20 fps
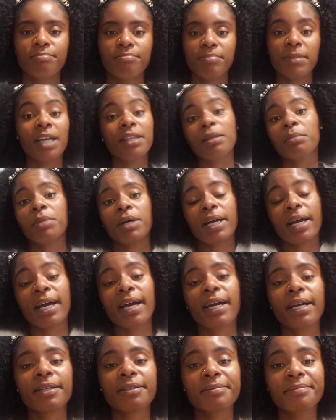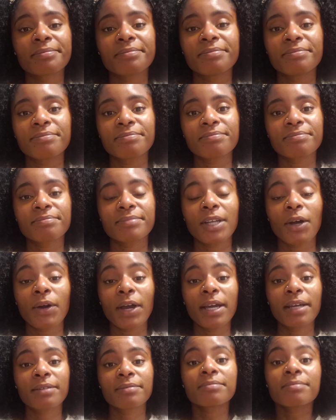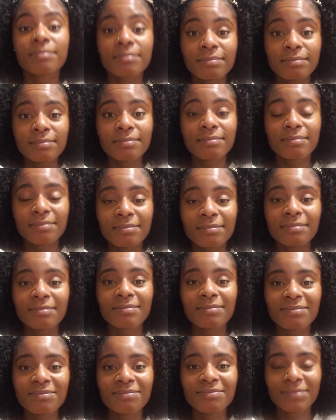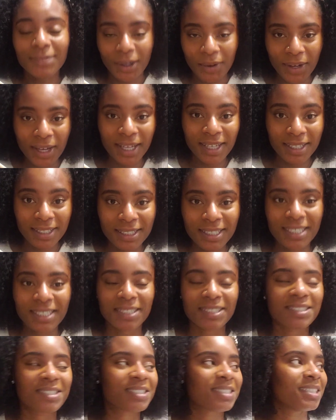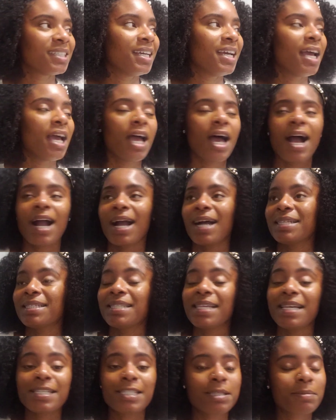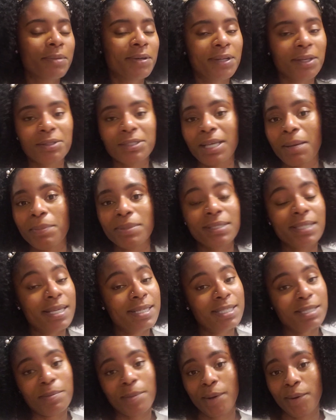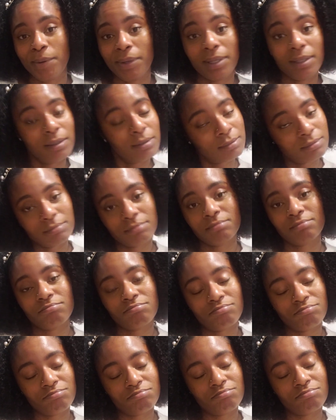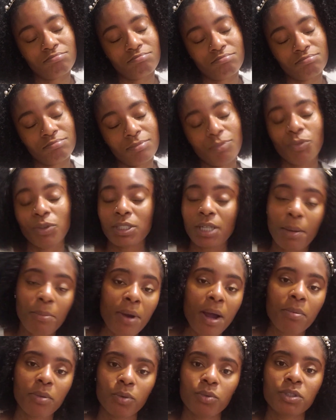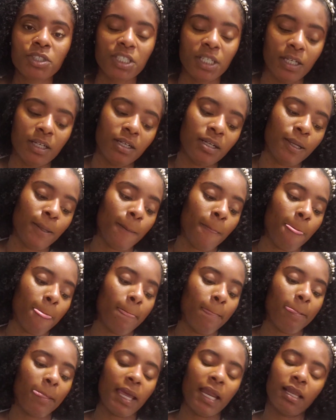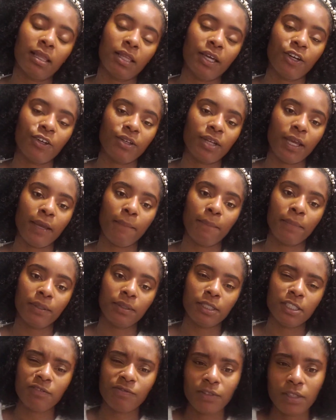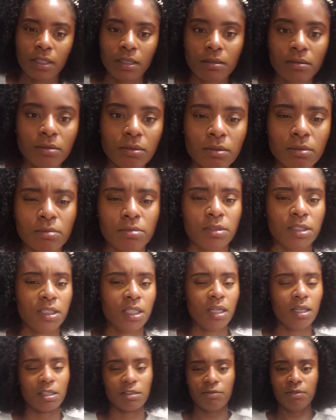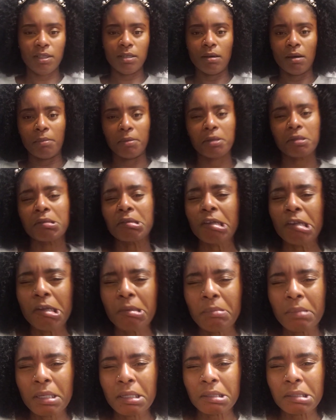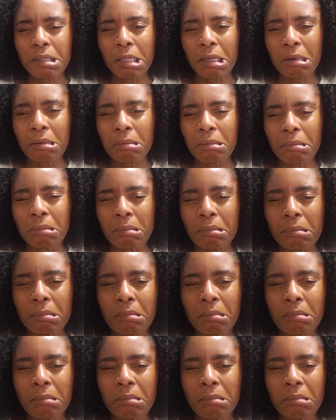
nothing but God. Okay? Okay? Because I got testimony on top of testimony, which I probably will share at a later date. But this video, ooh, child, this video almost 30 minutes long.